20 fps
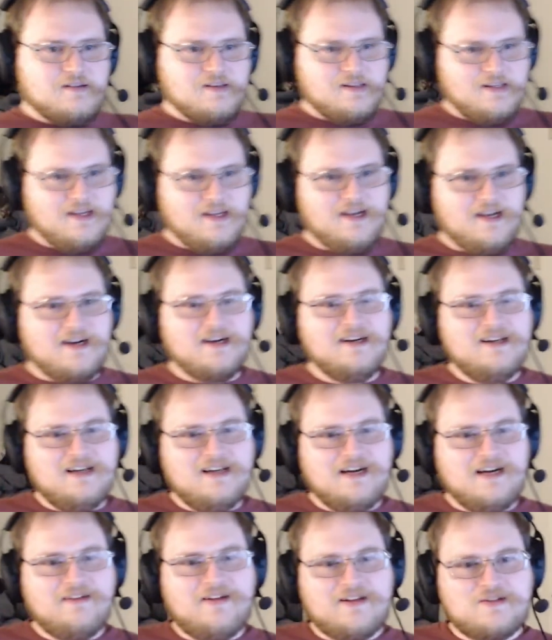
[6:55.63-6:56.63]
Yeah,
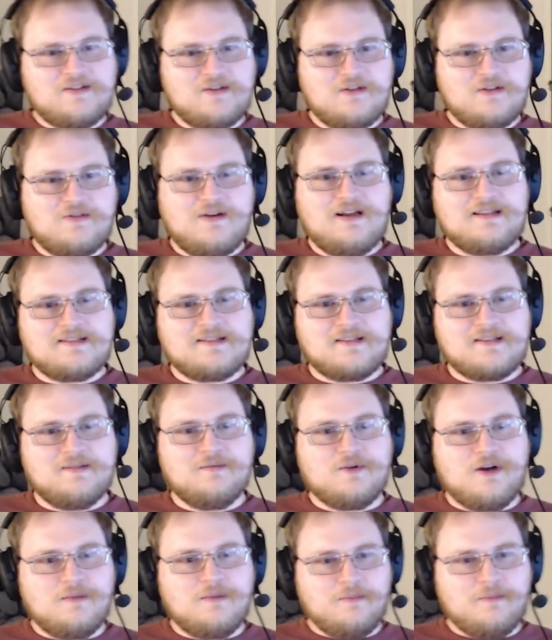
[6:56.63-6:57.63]
I've actually tried Sun
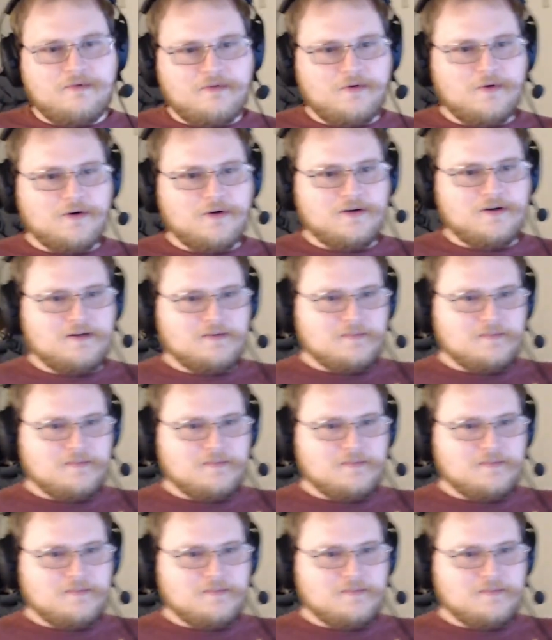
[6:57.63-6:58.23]
Drop before.